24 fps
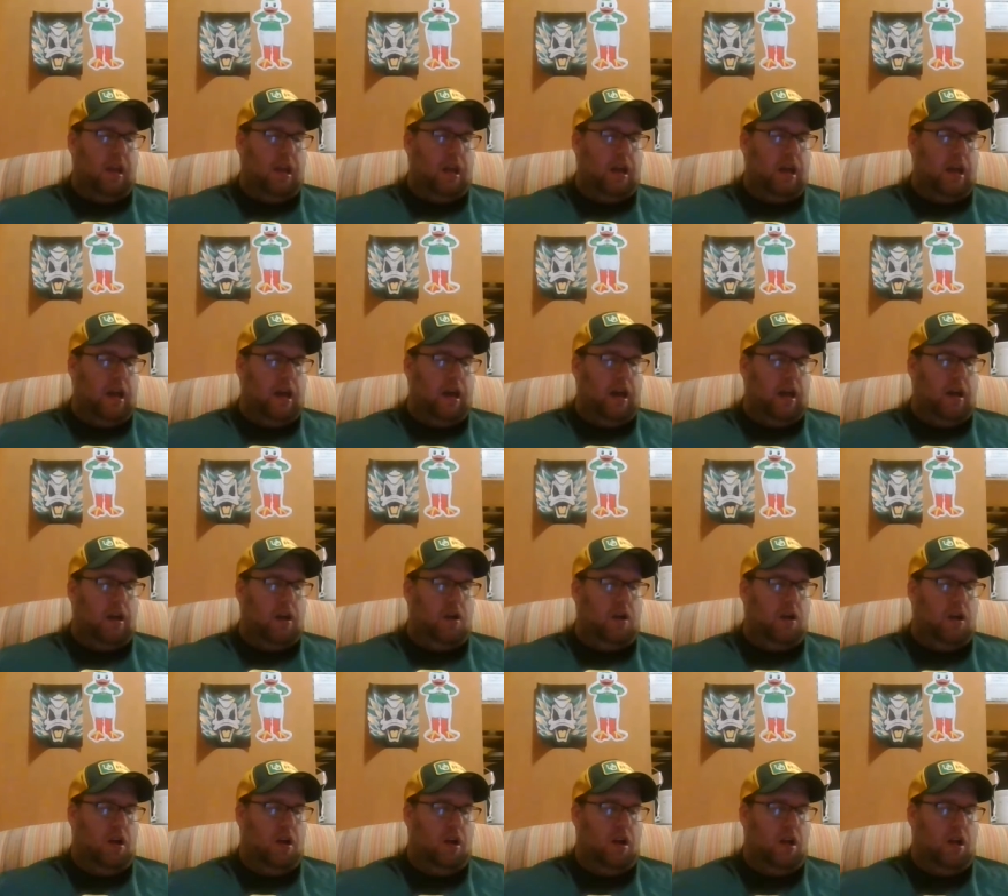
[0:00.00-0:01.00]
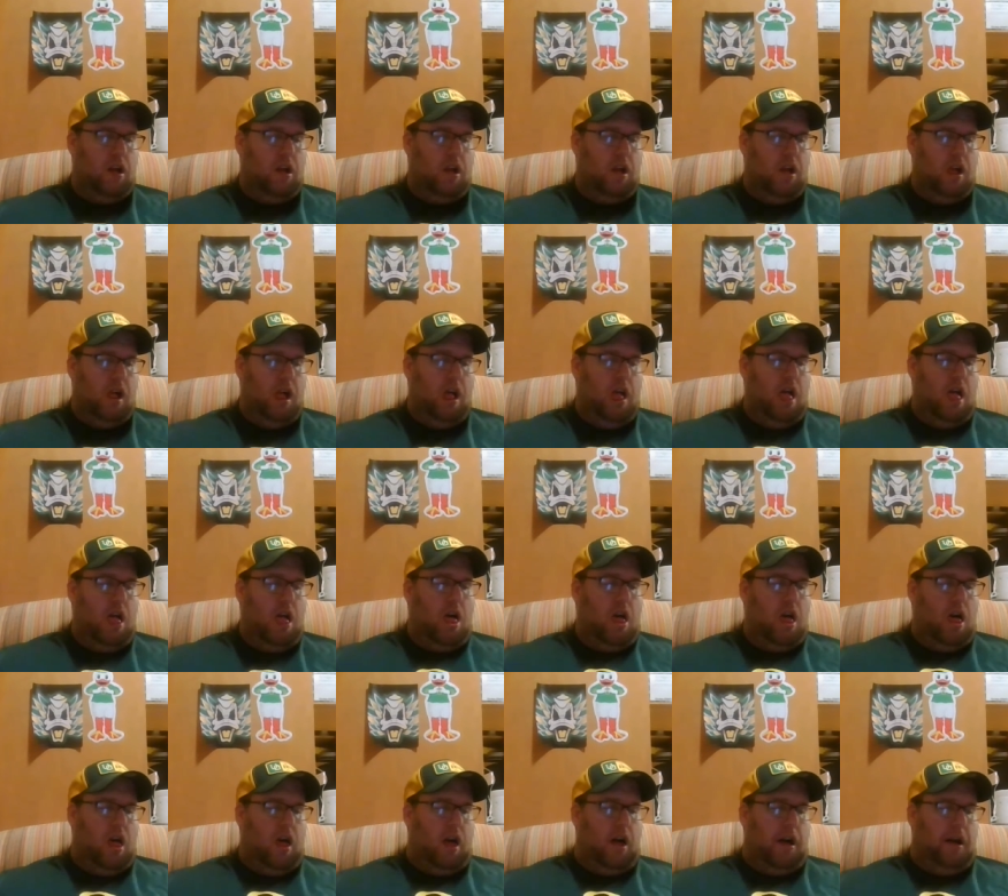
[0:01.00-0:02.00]
then
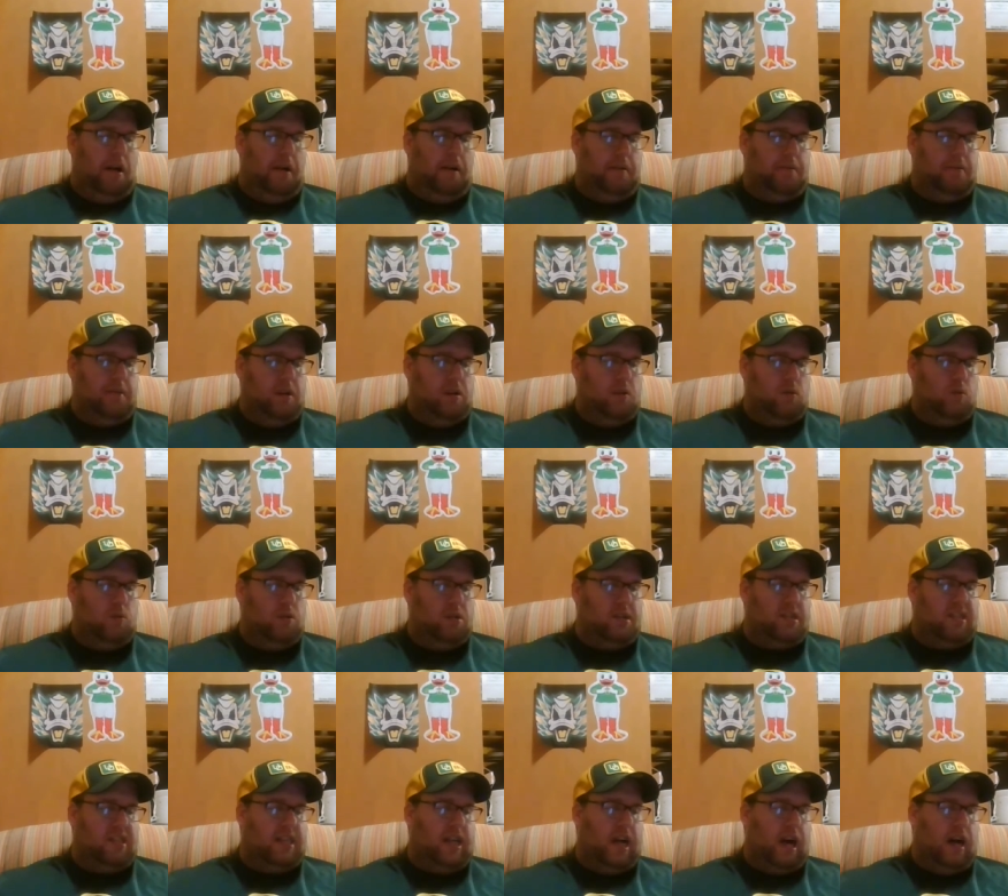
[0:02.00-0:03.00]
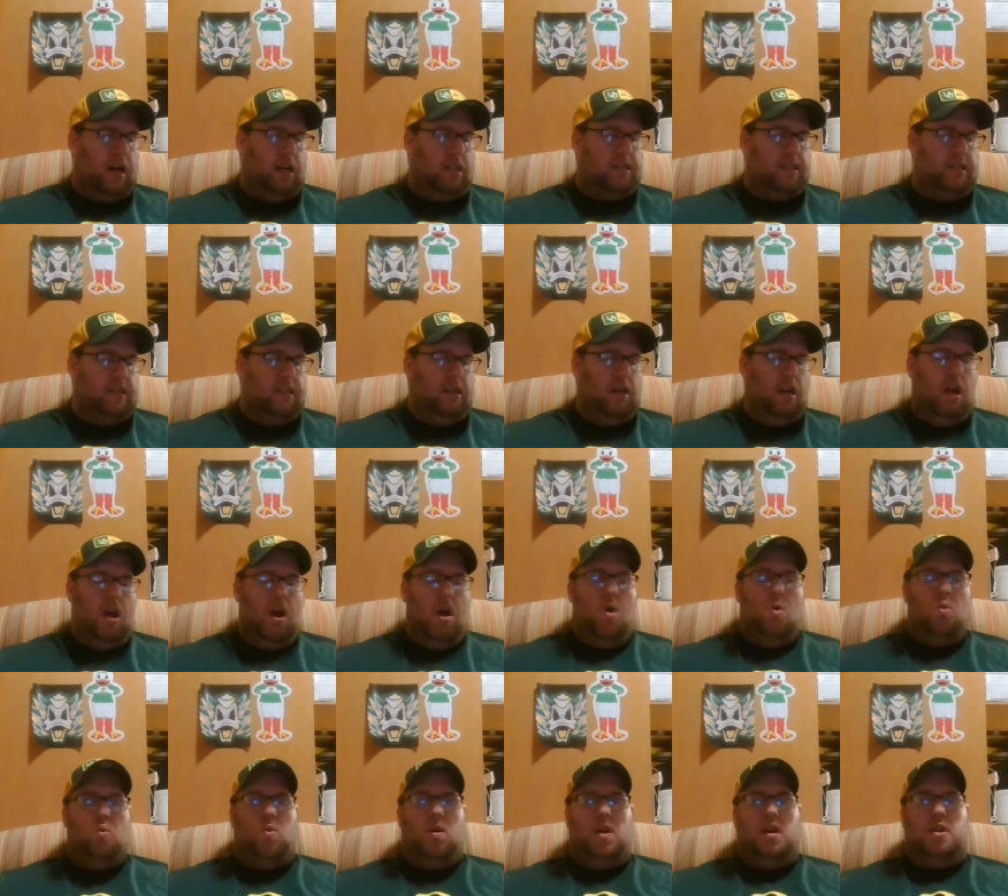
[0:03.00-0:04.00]
uh, Wisconsin
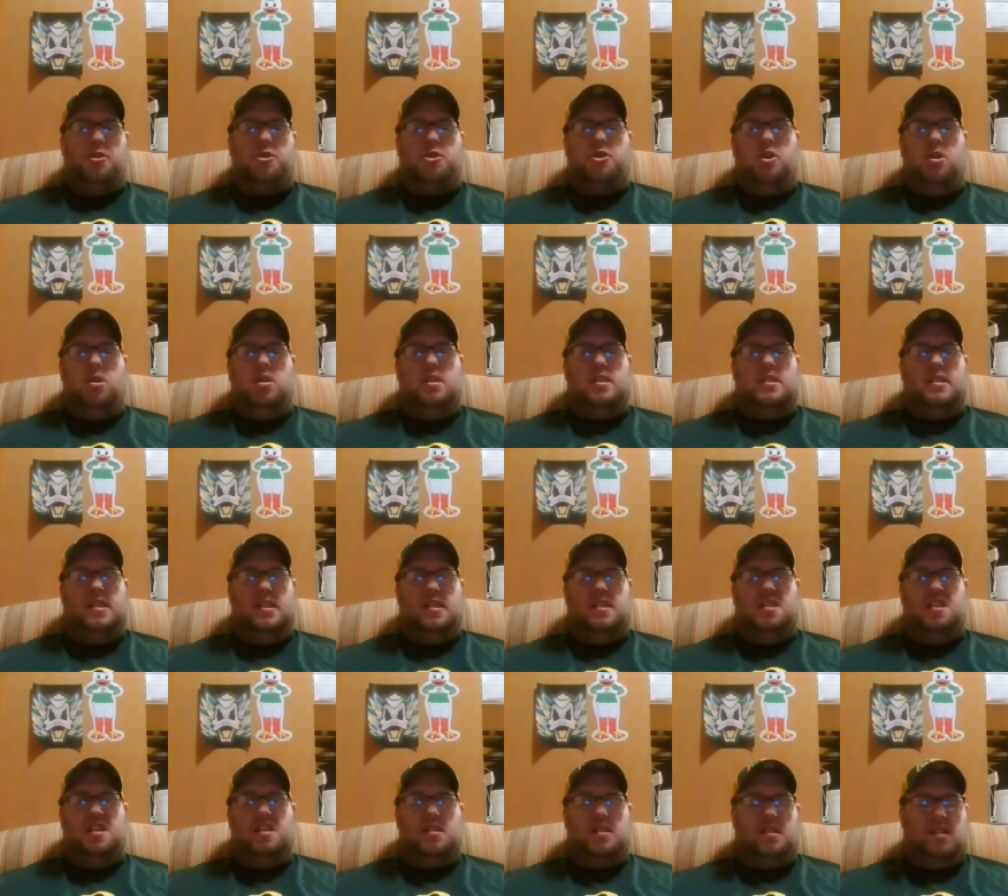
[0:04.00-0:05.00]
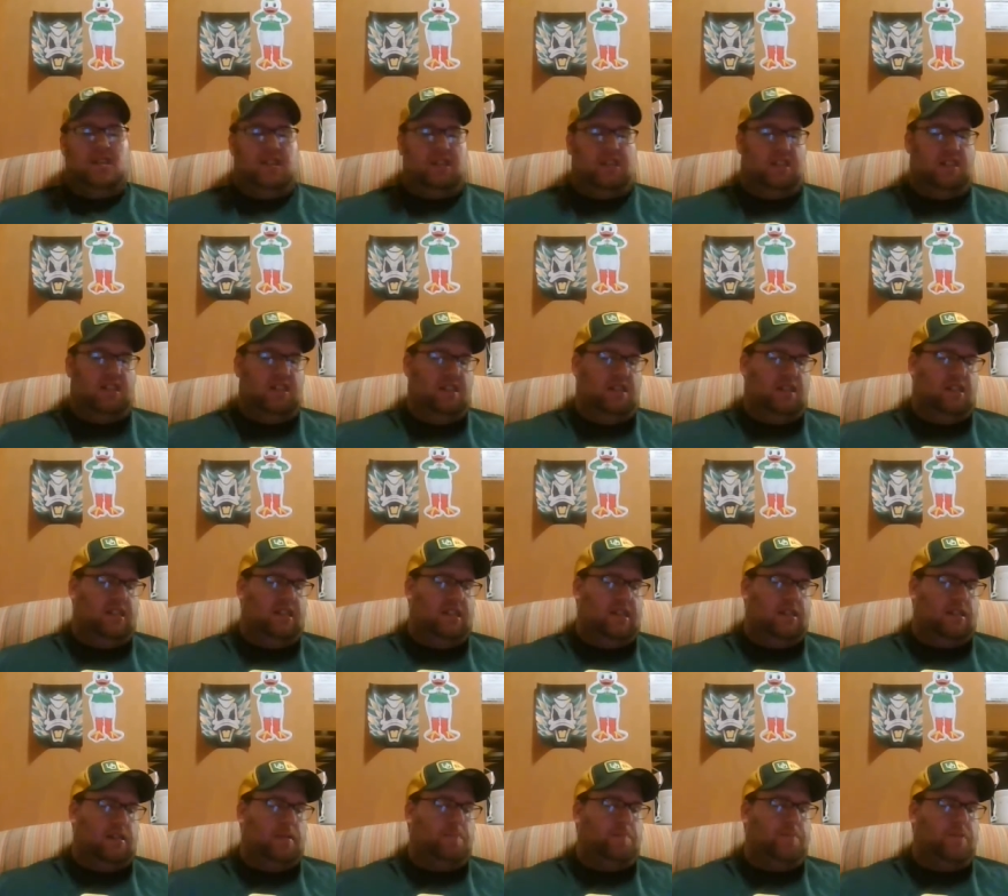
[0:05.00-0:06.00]
136
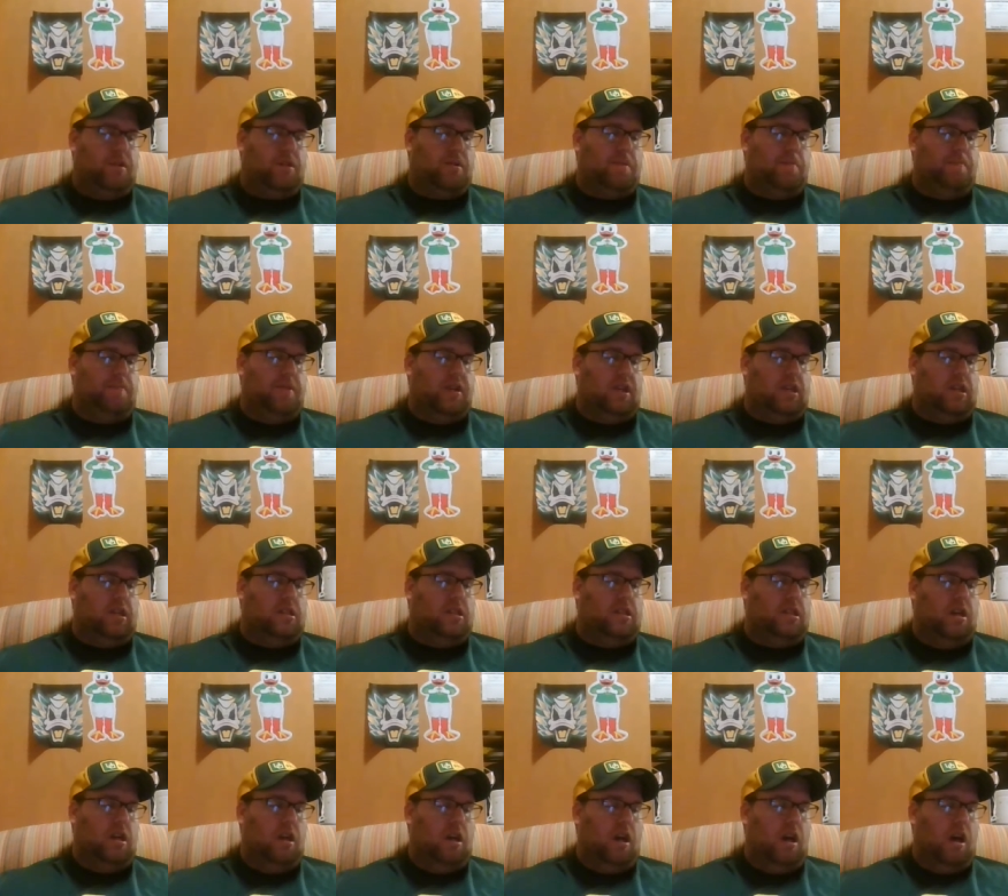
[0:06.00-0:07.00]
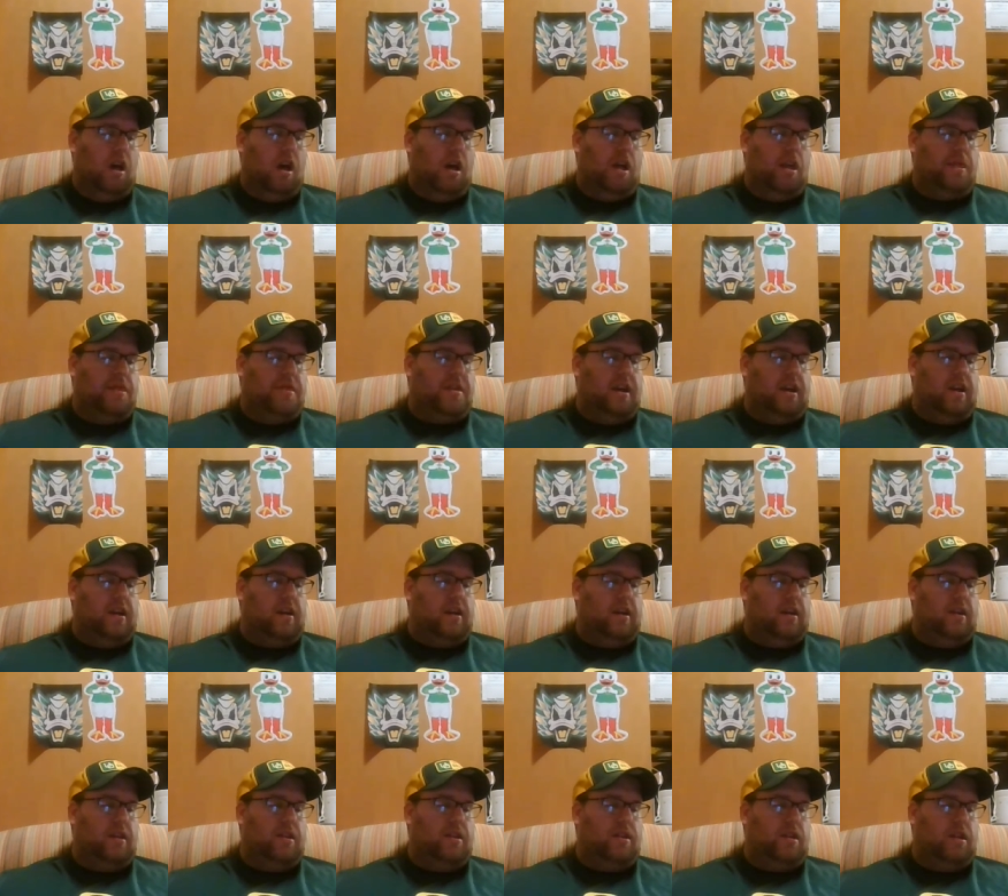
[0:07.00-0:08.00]
66. But the biggest thing
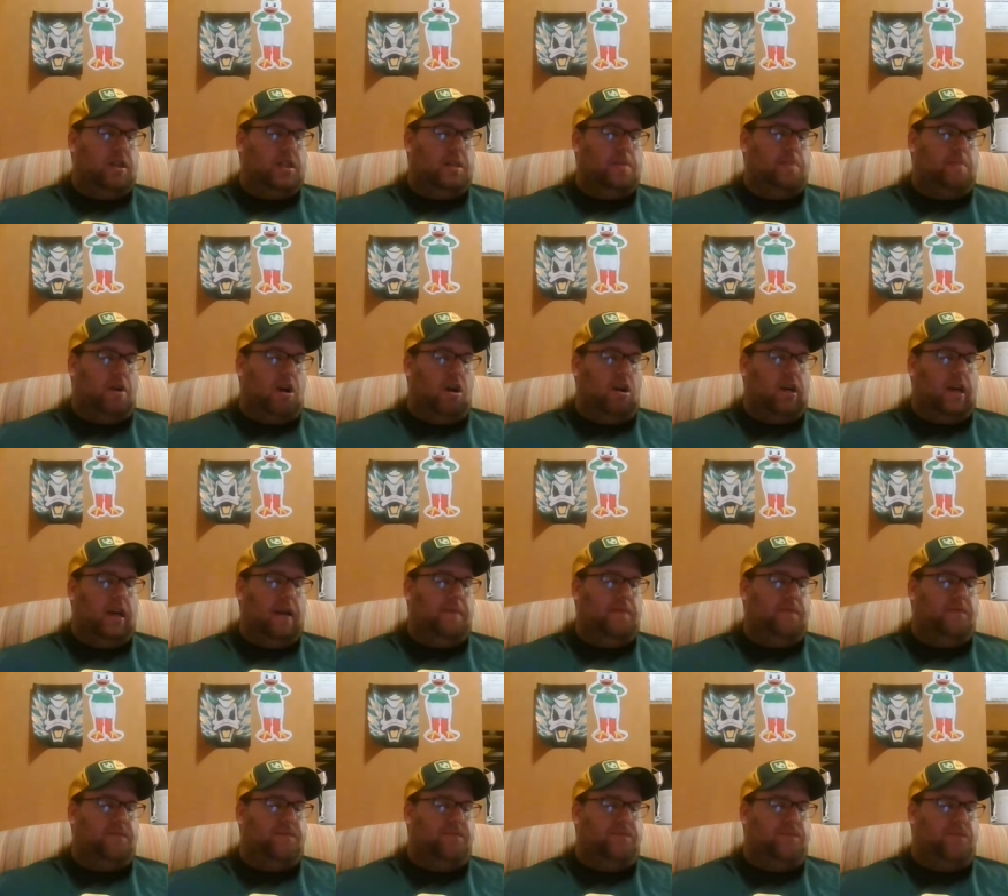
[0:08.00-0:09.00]
in this bargain,